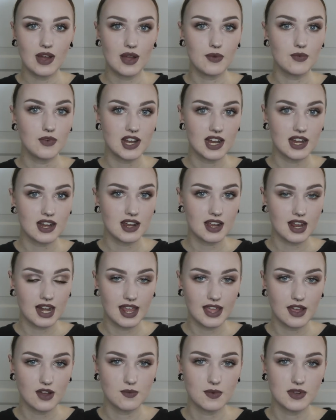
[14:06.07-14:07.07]
I really like
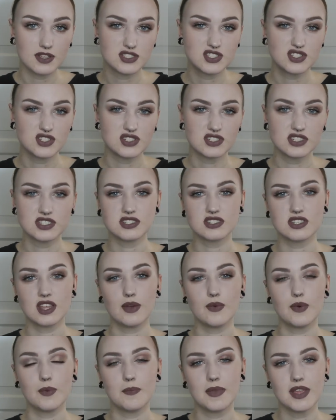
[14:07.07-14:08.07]
Leo, but it's just
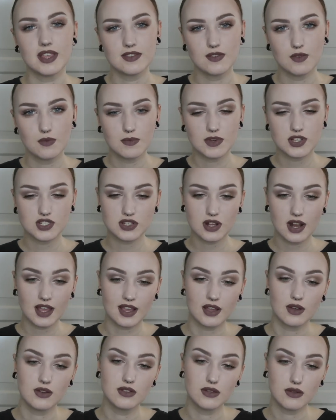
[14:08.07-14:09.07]
still a bit too much
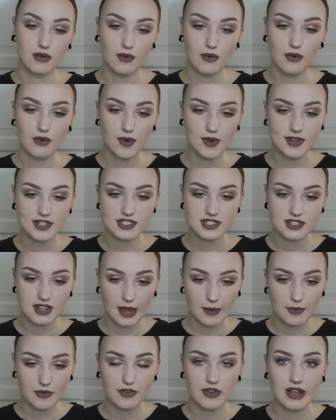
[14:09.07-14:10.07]
like an orange
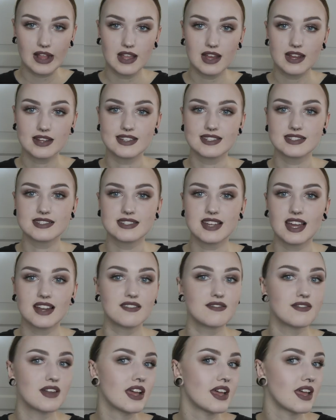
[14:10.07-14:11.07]
type of color, and this is
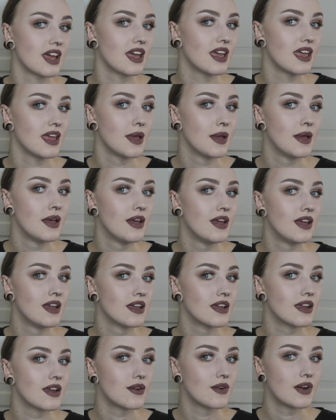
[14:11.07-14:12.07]
kind of like a
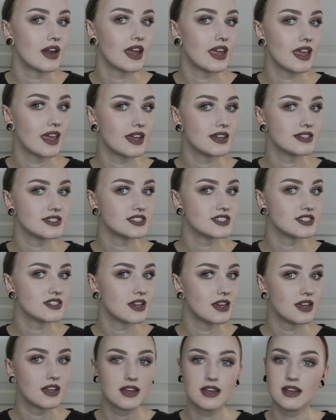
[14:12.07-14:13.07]

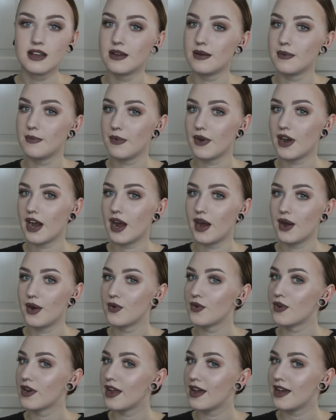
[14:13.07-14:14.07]
grayish
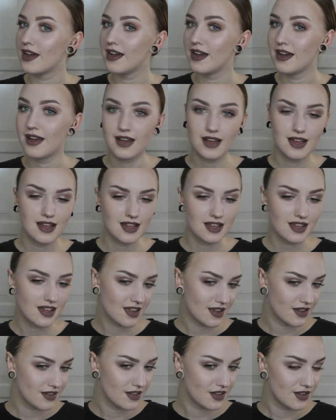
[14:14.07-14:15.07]
brown,
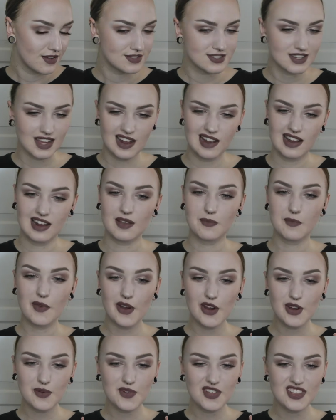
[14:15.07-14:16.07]
also kind of like
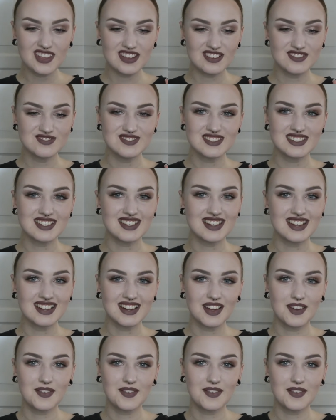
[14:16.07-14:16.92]
purple tones in it.